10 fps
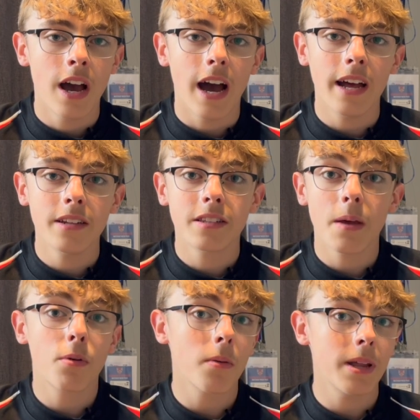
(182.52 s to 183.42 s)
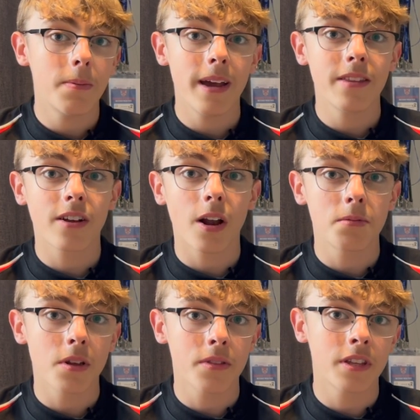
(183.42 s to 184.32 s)
and they probably pay the club
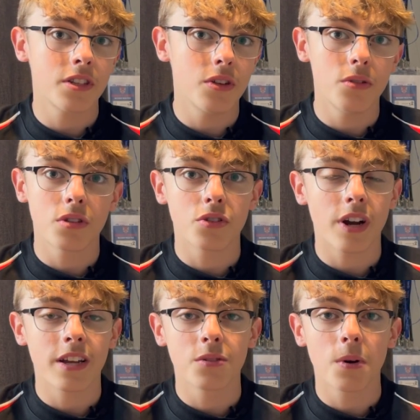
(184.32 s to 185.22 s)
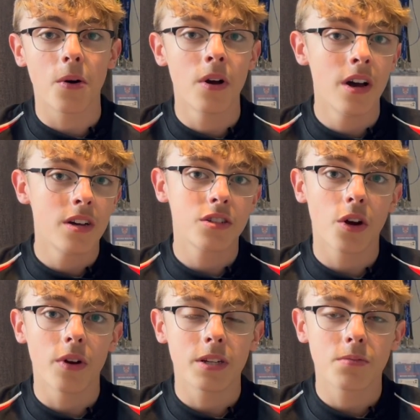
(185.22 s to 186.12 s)
something to use the track as well,
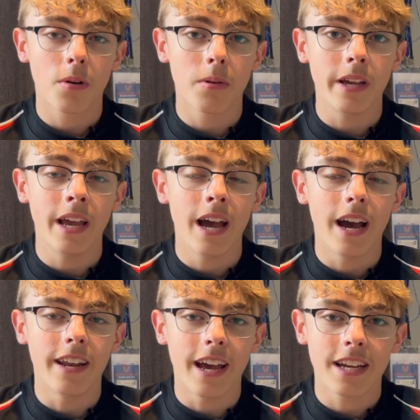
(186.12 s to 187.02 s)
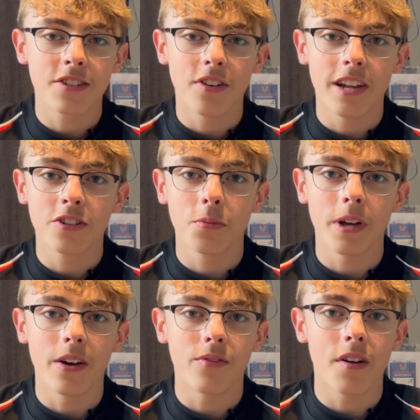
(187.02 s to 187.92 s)
so it's probably an extra little
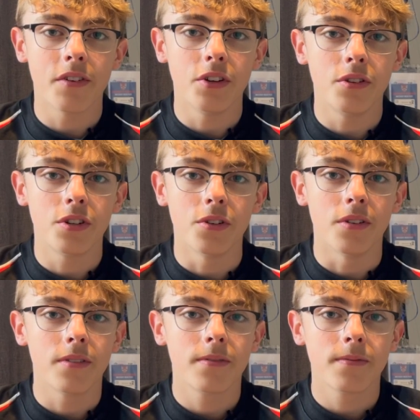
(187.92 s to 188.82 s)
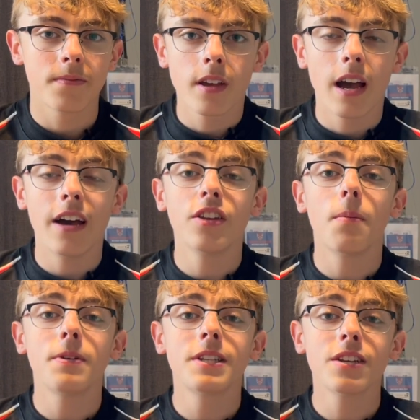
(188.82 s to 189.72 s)
bit of revenue too. At
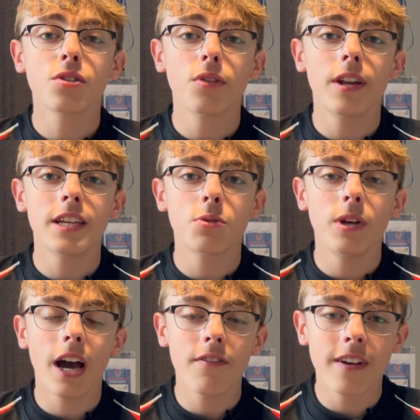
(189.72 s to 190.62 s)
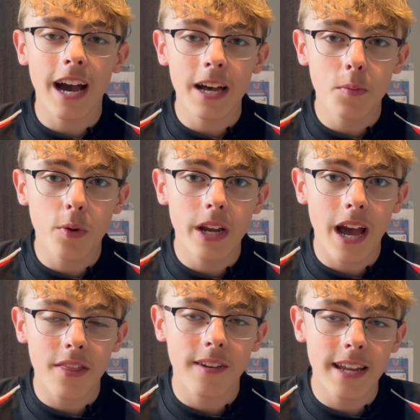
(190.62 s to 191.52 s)
number 6 on the list we have Cadbury
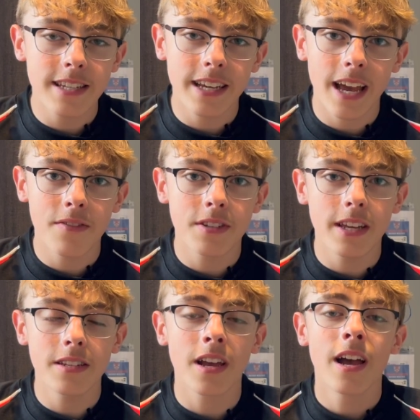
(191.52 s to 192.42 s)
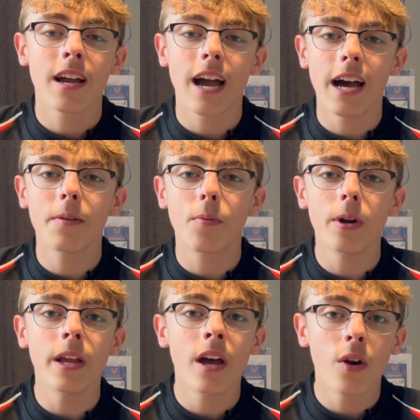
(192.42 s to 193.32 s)
Athletic FC's
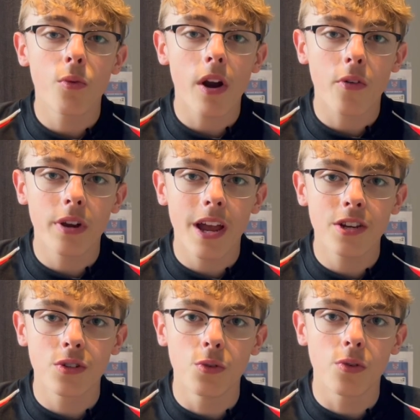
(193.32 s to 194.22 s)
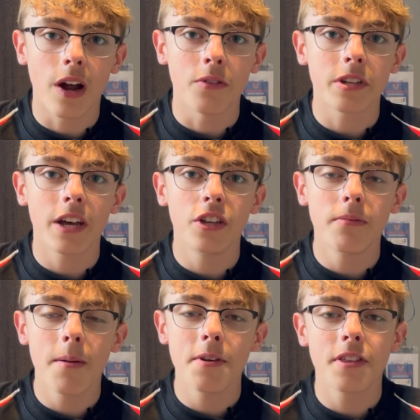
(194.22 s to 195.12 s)
Cadbury Recreational Ground, and you
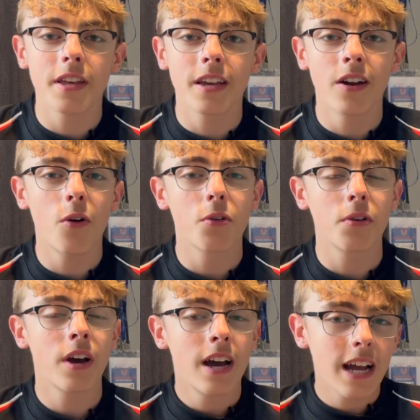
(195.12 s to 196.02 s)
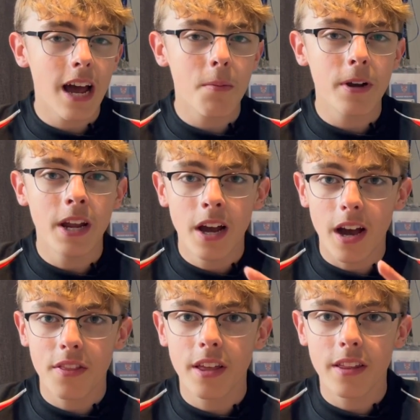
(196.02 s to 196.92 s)
may be thinking, hold on, Cadbury, I
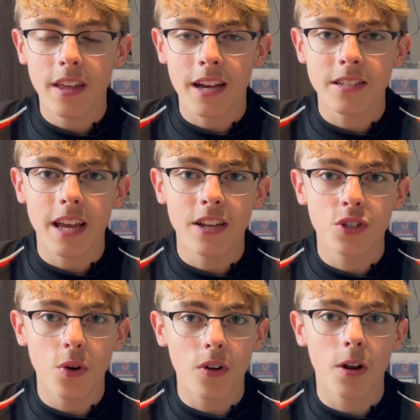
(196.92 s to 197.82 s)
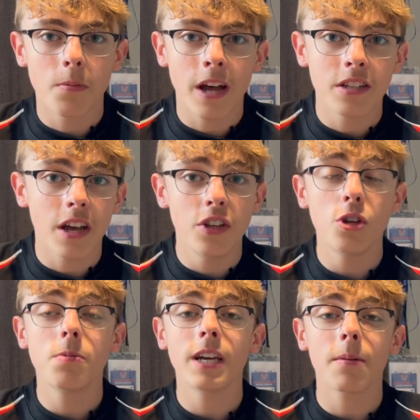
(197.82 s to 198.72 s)
think that's a chocolate brand, and
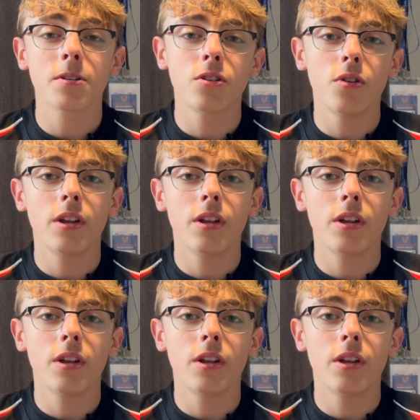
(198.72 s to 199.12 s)
you'd be absolutely